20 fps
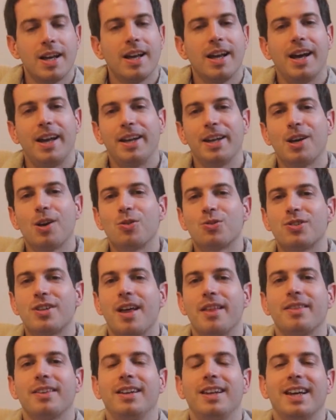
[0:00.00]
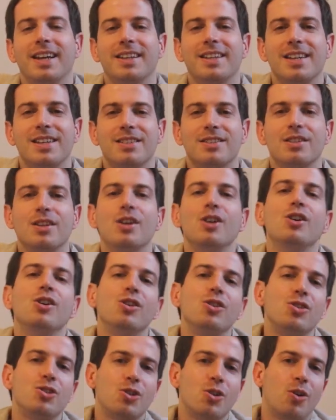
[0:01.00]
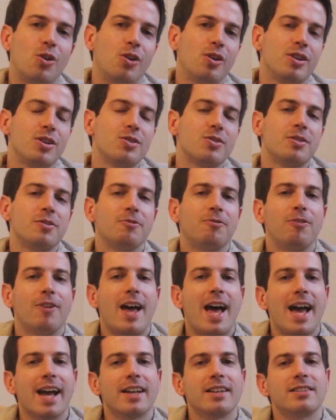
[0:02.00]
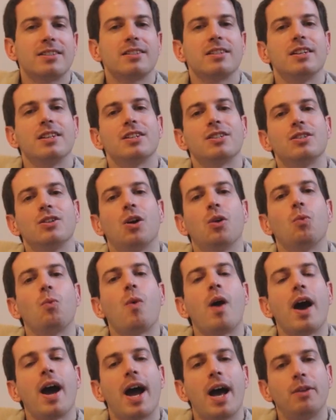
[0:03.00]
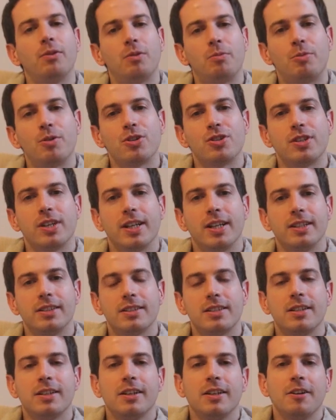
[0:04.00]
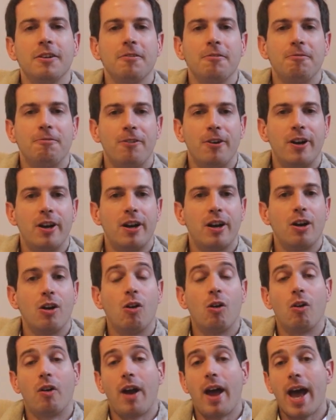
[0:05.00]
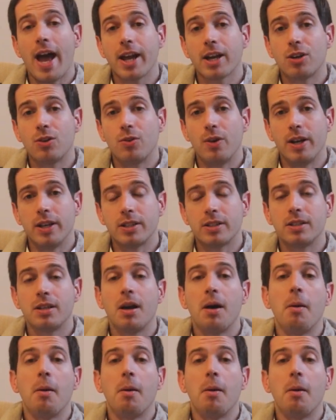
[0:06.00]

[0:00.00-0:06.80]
And it goes something like this. Sure, using flags is not 100% fair or accurate,